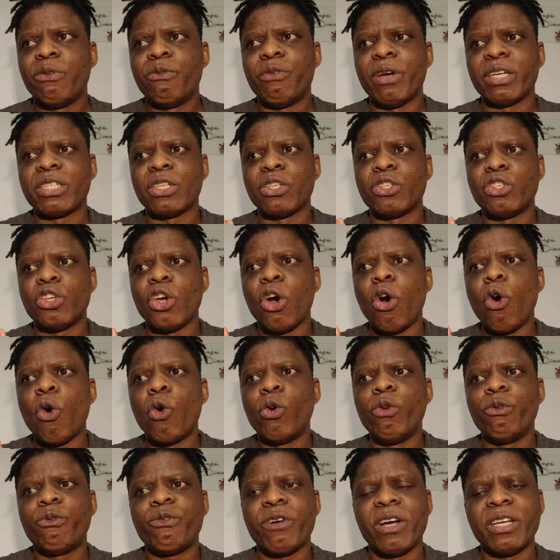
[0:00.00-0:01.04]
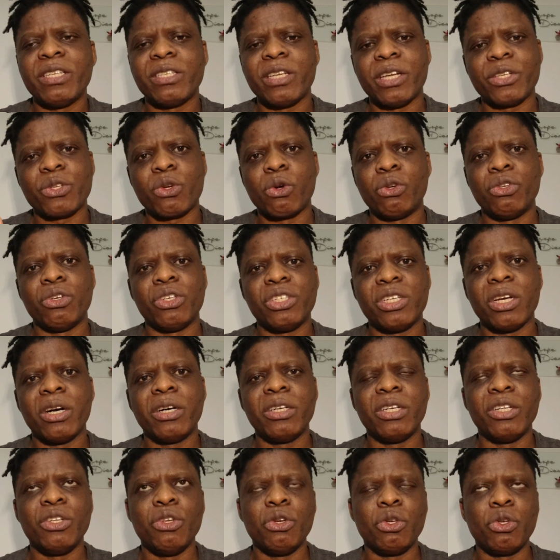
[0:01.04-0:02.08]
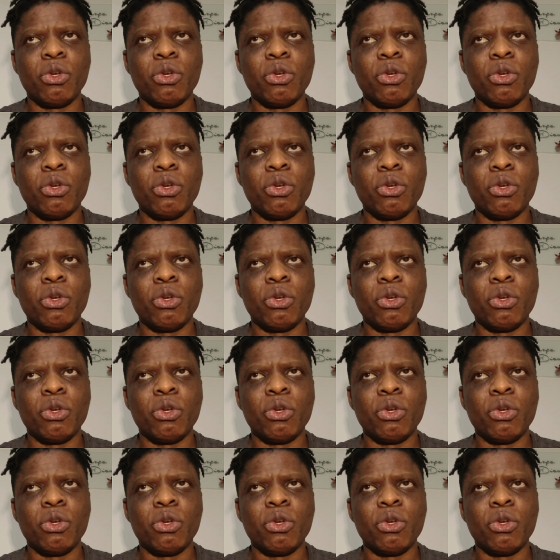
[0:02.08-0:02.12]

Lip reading: versus your own fans as Kwadwo Shelden,